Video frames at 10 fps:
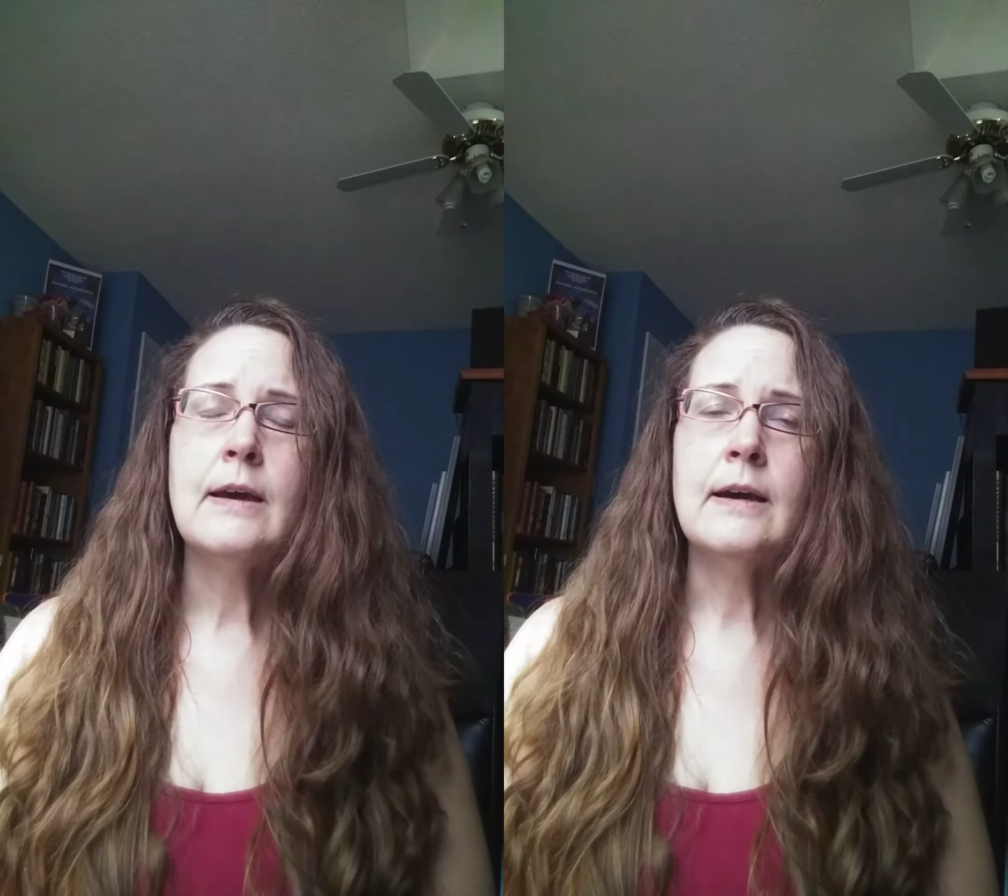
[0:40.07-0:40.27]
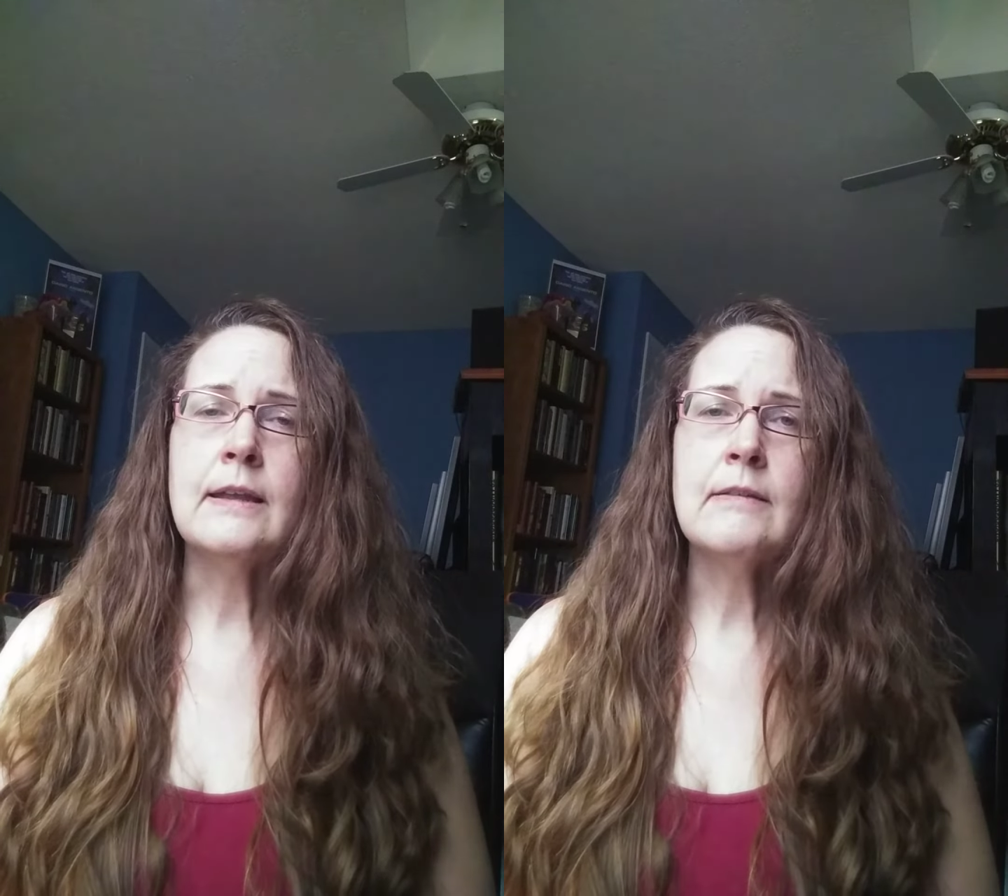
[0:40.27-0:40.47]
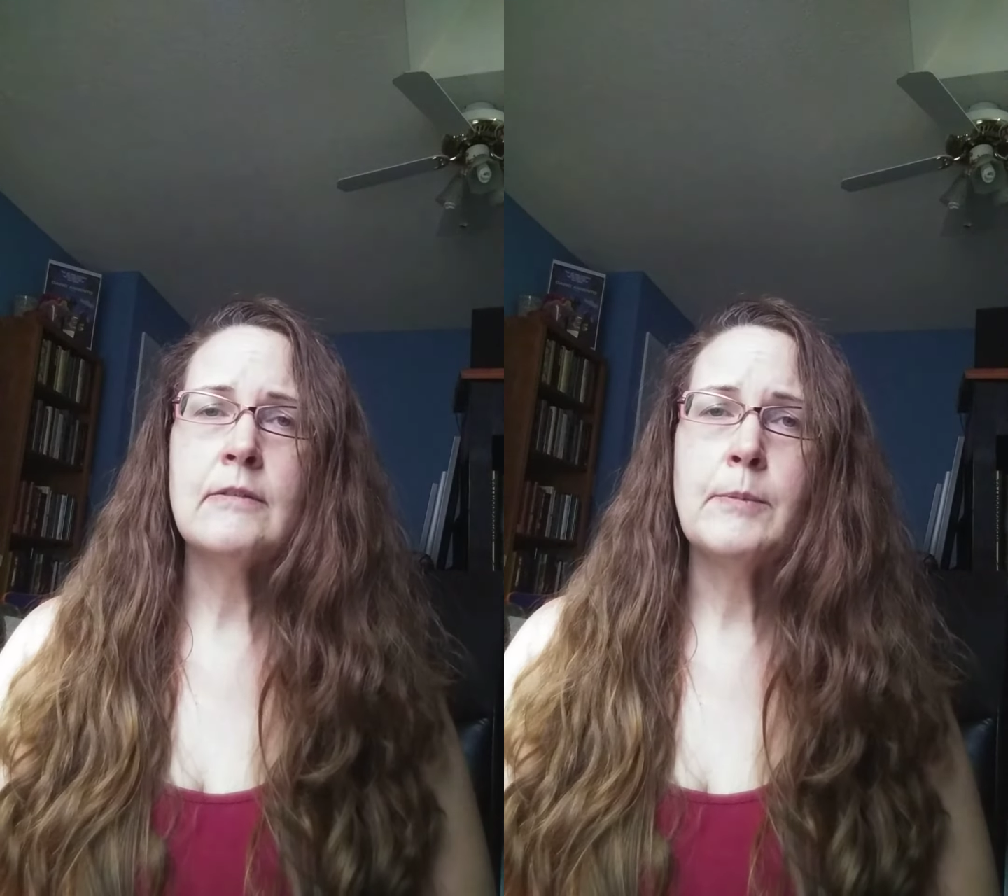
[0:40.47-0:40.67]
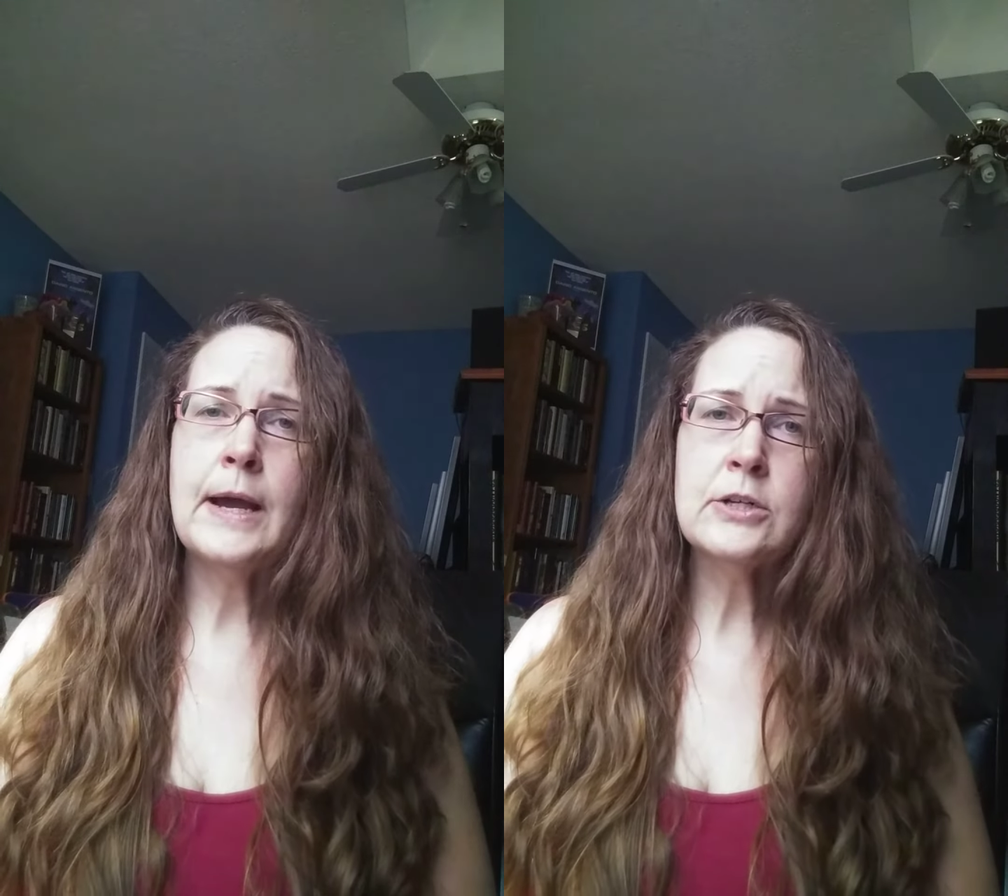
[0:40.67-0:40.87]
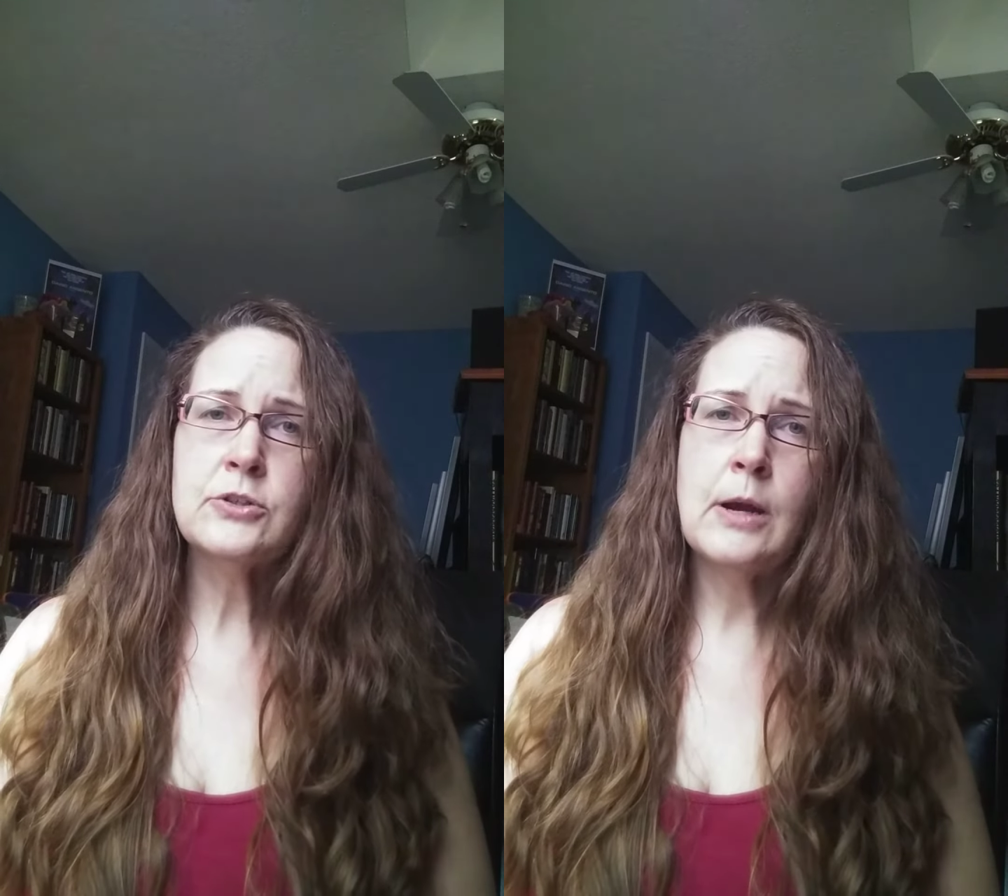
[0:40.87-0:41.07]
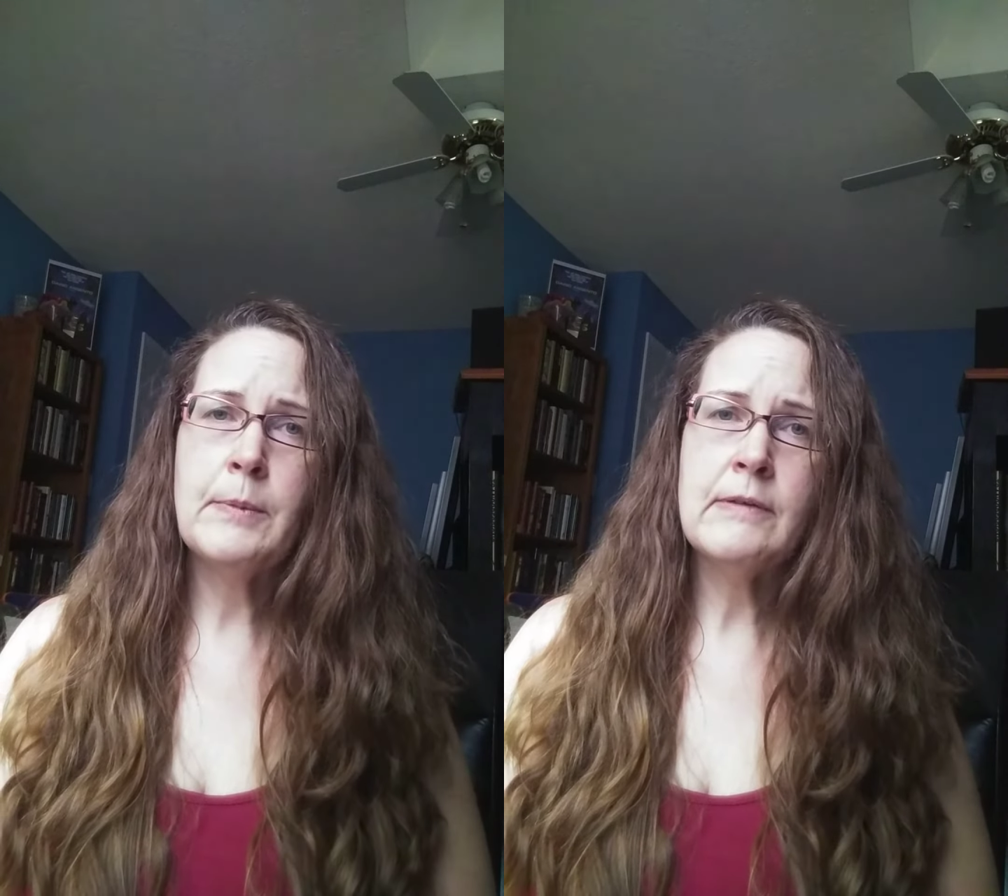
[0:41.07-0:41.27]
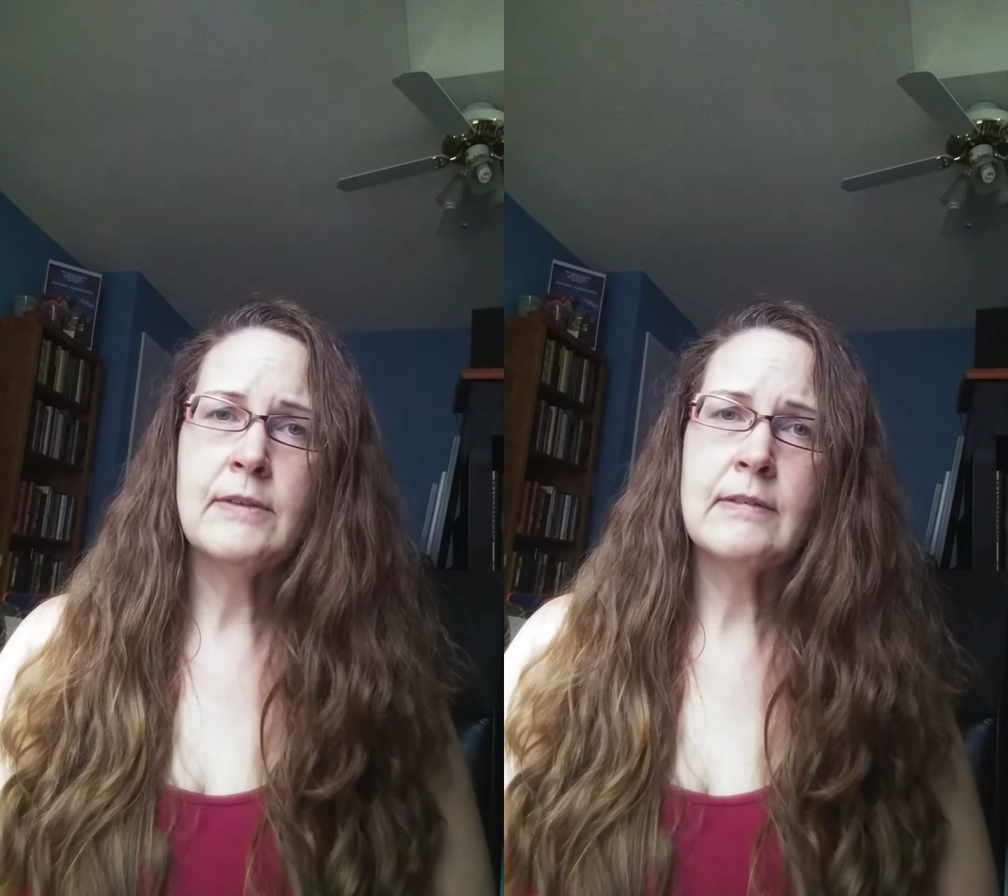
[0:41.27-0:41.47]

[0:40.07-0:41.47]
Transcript: Against a backdrop of a